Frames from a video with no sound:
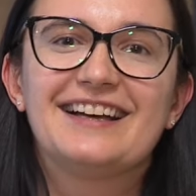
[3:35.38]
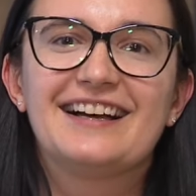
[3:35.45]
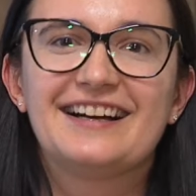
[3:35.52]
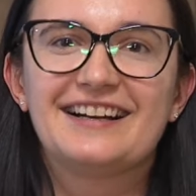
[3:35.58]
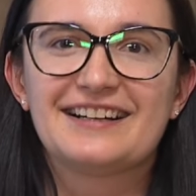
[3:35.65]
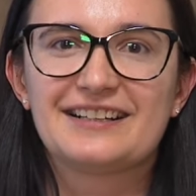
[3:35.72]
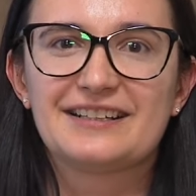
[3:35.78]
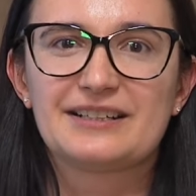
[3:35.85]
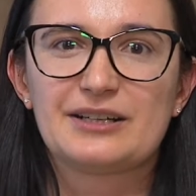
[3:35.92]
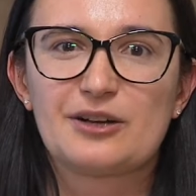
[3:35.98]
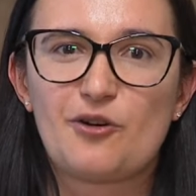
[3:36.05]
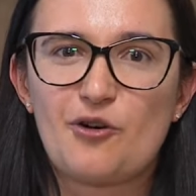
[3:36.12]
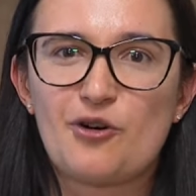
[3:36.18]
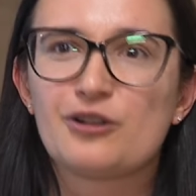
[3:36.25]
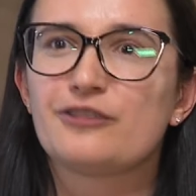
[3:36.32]

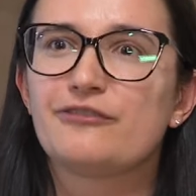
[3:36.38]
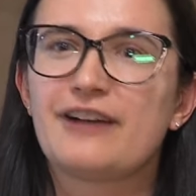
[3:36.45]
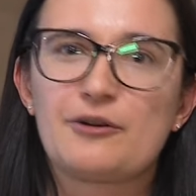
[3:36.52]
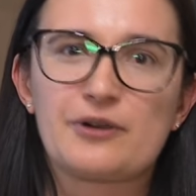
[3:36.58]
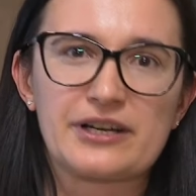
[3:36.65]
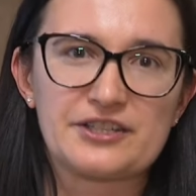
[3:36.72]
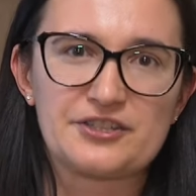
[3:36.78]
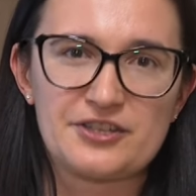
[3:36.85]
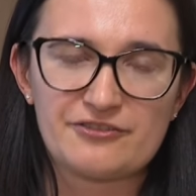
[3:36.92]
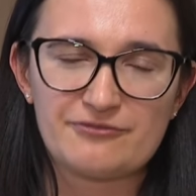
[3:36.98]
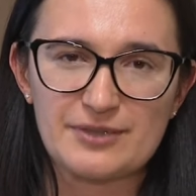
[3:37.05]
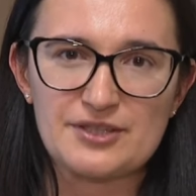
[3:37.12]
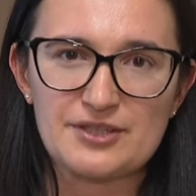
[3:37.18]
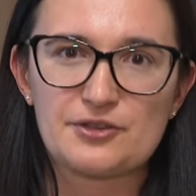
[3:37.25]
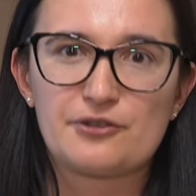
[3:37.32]
all of our
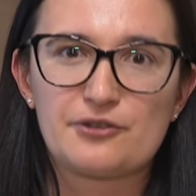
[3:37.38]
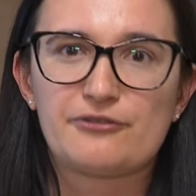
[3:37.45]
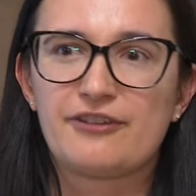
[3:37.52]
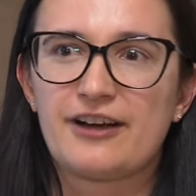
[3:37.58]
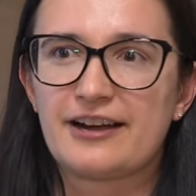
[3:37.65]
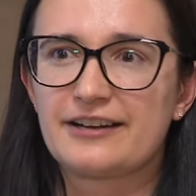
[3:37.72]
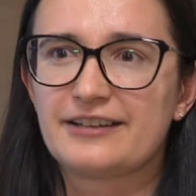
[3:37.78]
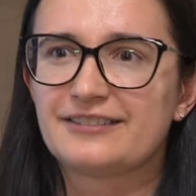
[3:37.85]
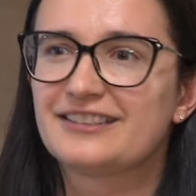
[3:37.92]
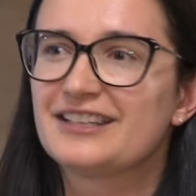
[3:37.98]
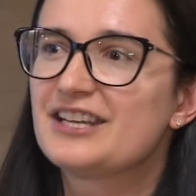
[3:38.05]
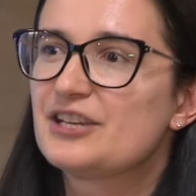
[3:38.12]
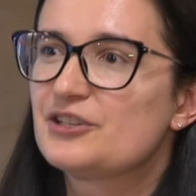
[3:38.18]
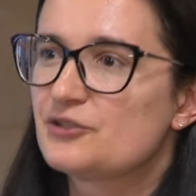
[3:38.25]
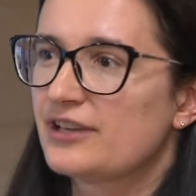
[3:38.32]
achievements so far.
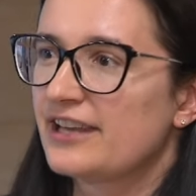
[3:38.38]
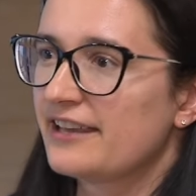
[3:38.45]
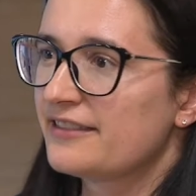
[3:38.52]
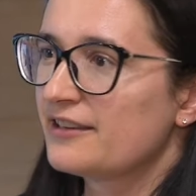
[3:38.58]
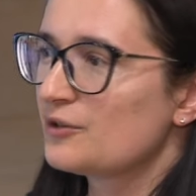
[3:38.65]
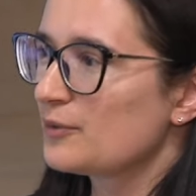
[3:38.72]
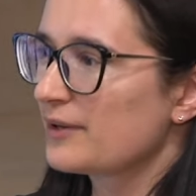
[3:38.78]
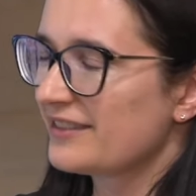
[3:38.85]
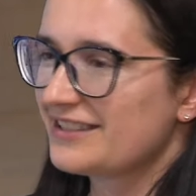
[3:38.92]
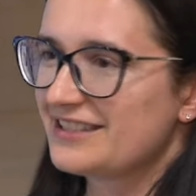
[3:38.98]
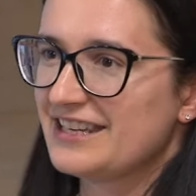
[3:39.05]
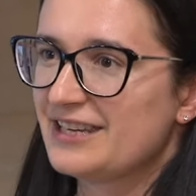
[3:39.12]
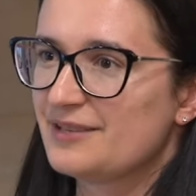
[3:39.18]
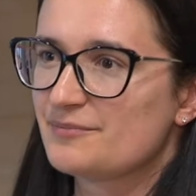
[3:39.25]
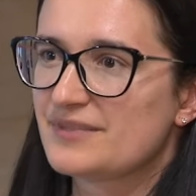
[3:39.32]
Together with
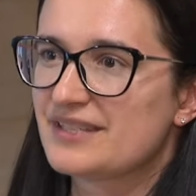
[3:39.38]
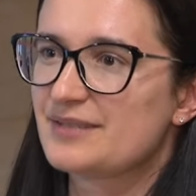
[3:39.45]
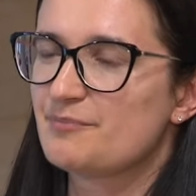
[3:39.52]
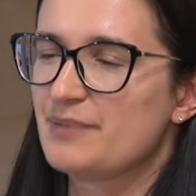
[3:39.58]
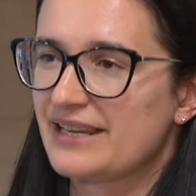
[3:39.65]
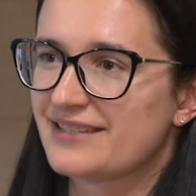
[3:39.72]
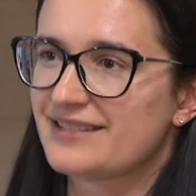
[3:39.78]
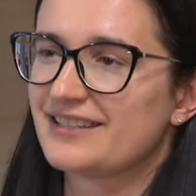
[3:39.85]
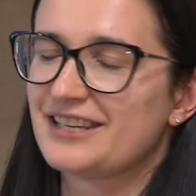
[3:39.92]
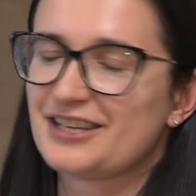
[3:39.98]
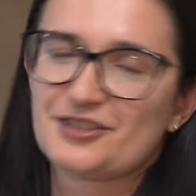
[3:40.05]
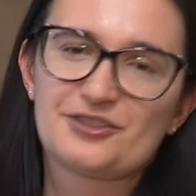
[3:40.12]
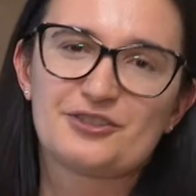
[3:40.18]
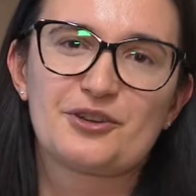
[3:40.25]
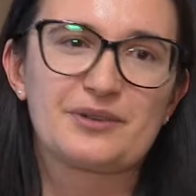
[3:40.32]
teams based in
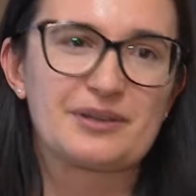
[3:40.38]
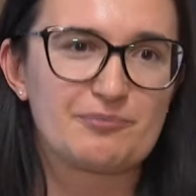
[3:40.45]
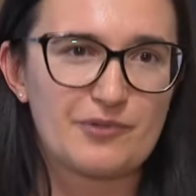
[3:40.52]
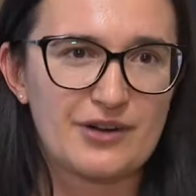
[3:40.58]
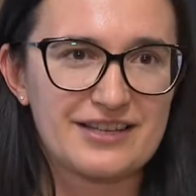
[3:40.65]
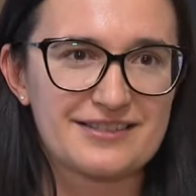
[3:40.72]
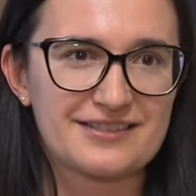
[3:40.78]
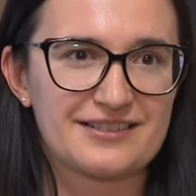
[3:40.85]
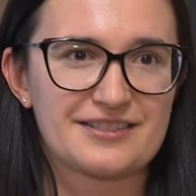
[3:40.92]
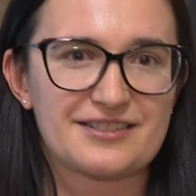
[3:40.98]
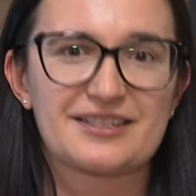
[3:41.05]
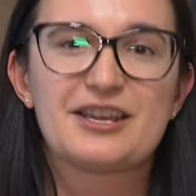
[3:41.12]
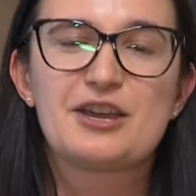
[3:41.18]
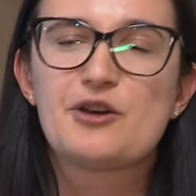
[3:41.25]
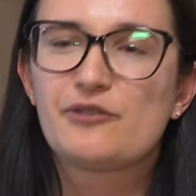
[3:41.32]
Chisinau in Brussels,
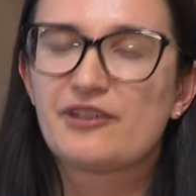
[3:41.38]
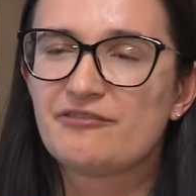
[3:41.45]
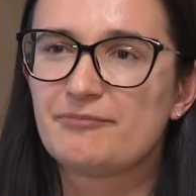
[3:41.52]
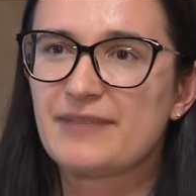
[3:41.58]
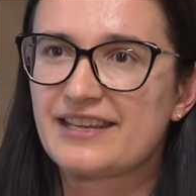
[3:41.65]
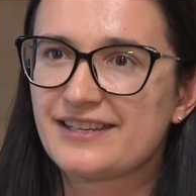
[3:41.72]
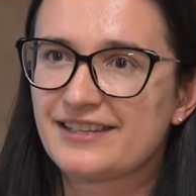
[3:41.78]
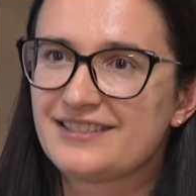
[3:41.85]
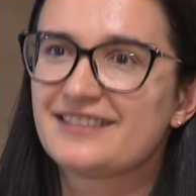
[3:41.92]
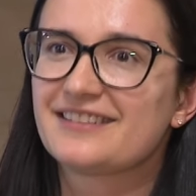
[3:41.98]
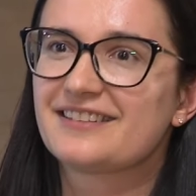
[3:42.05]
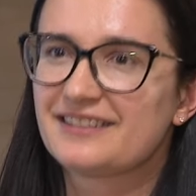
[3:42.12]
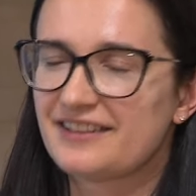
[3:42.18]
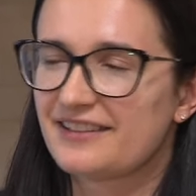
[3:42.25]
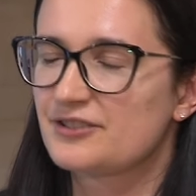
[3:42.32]
we've made it
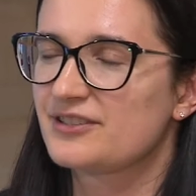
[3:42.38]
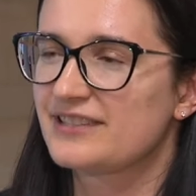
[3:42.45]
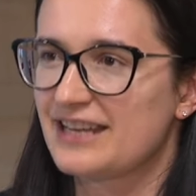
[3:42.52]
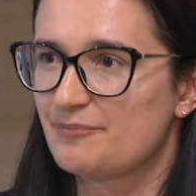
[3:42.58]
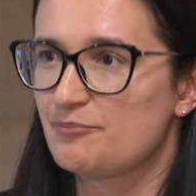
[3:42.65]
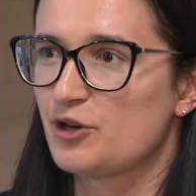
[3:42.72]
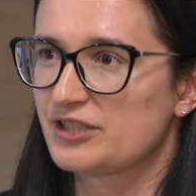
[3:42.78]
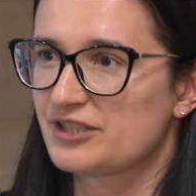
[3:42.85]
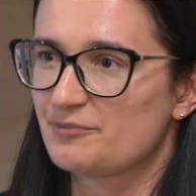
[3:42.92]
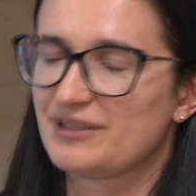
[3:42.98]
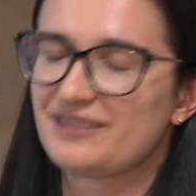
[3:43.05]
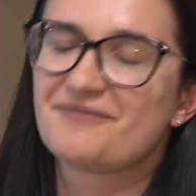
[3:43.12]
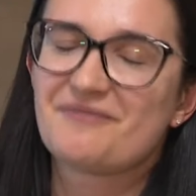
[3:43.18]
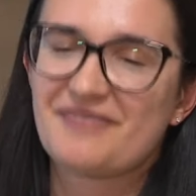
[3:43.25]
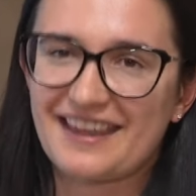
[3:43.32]
today possible.
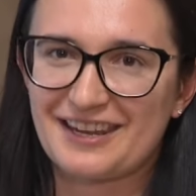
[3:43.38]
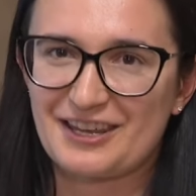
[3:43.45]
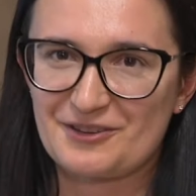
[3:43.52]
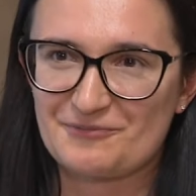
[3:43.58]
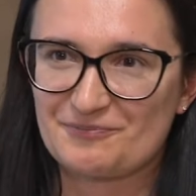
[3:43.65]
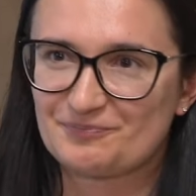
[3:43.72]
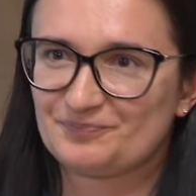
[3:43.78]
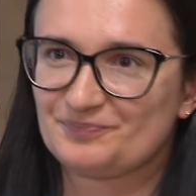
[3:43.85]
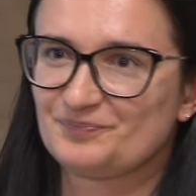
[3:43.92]
Thank you.